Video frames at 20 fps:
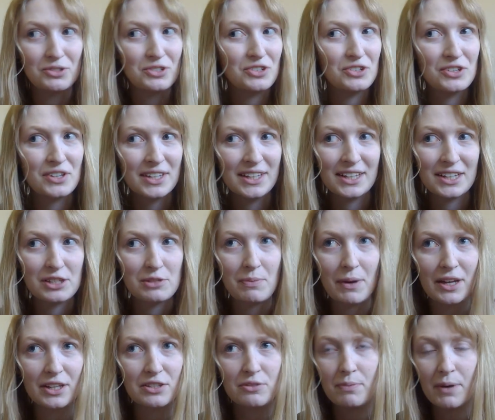So you can
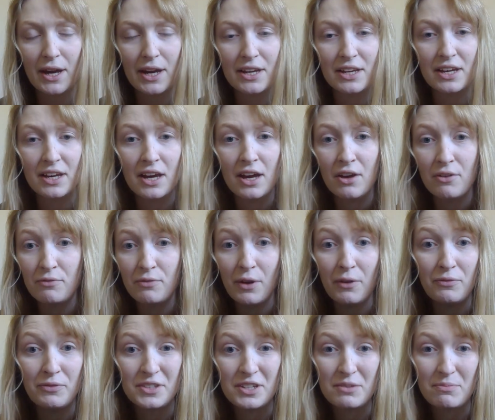expect to pay
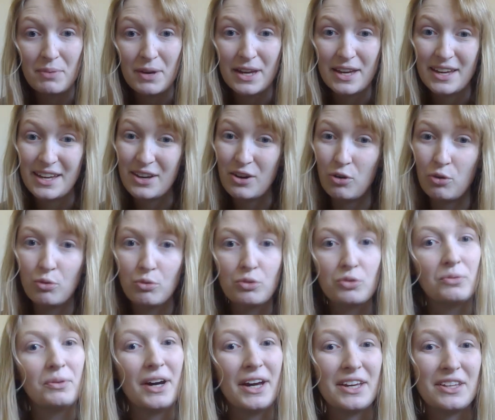50p all
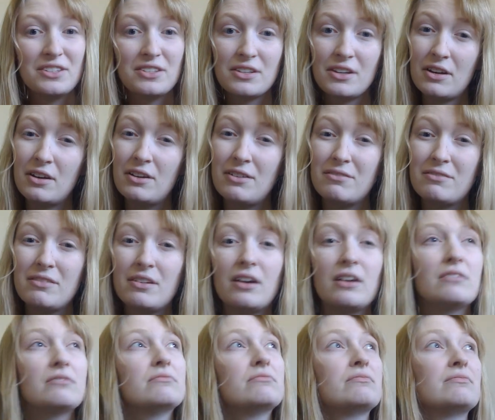the way to
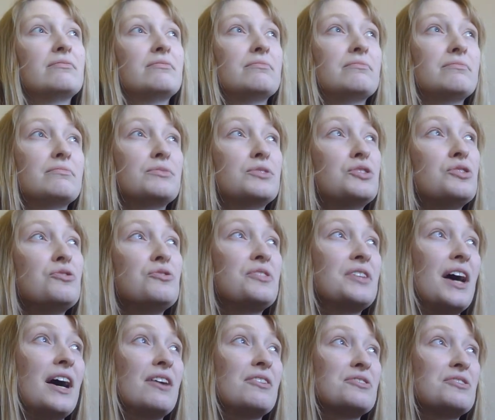
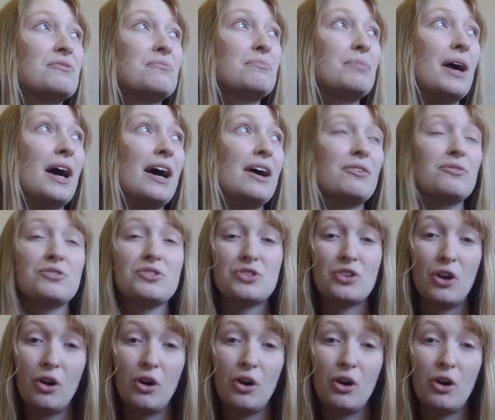£2,000